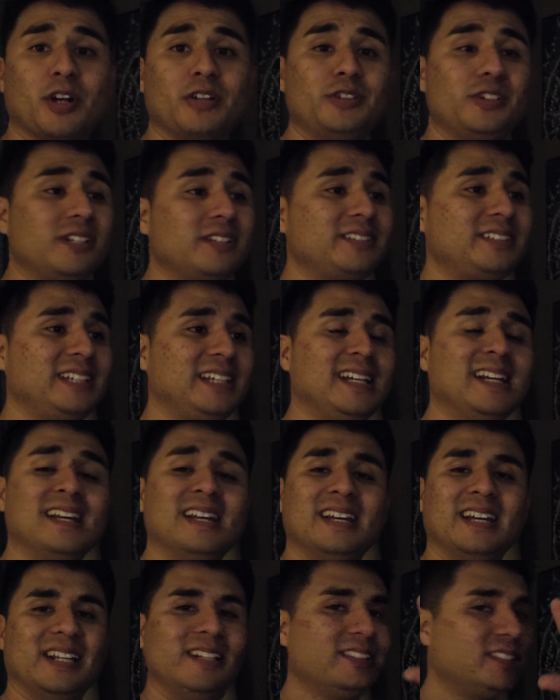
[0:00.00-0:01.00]
As you can see,
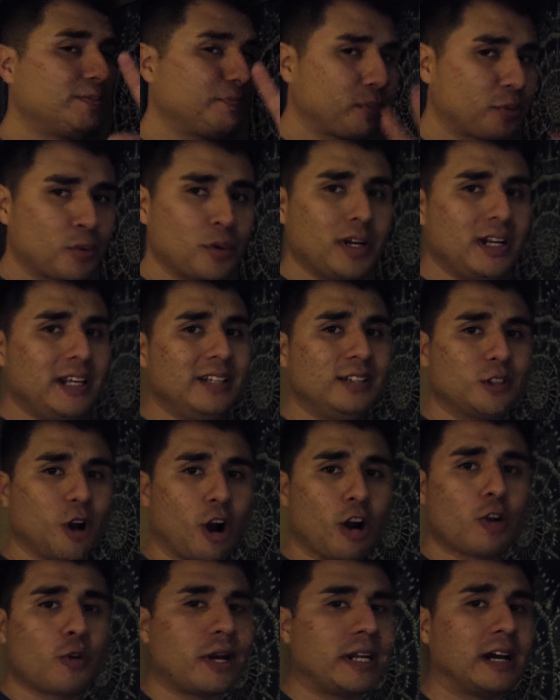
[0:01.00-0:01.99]
it is pretty
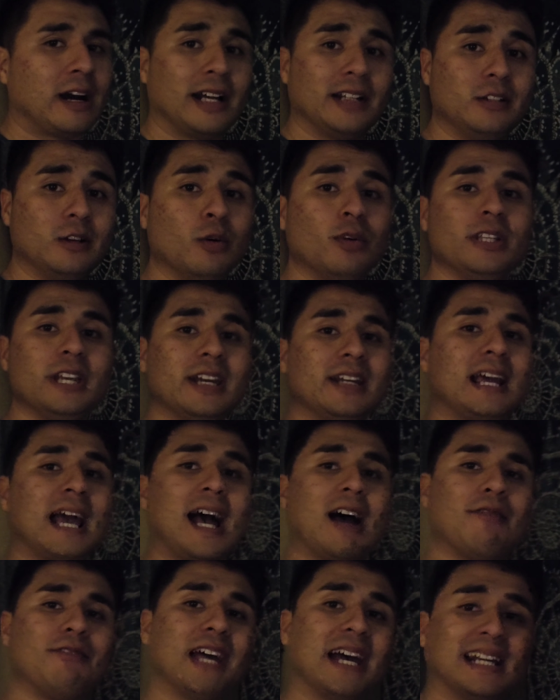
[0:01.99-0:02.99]
dark right now. I don't yet
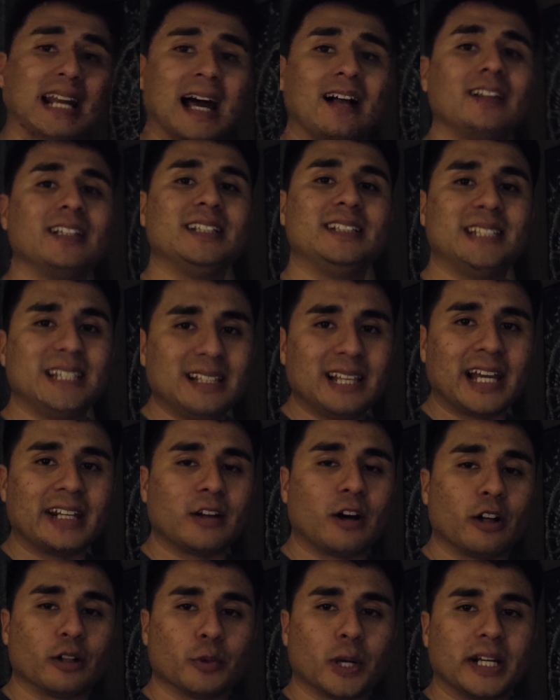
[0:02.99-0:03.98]
have that LED light
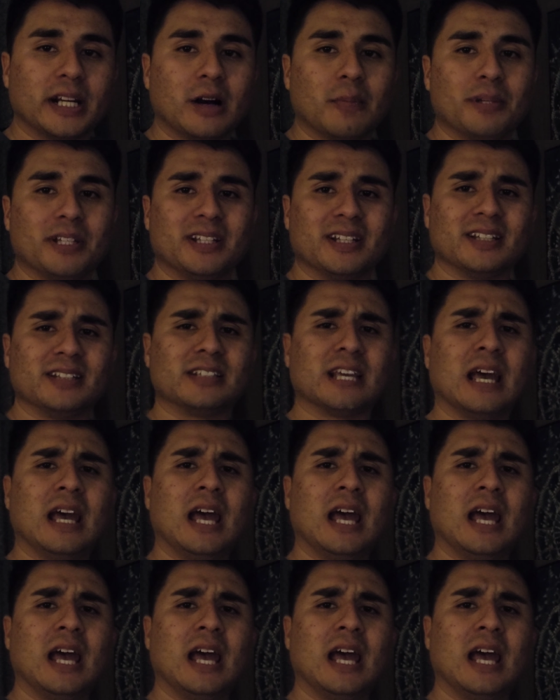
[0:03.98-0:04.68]
on right now because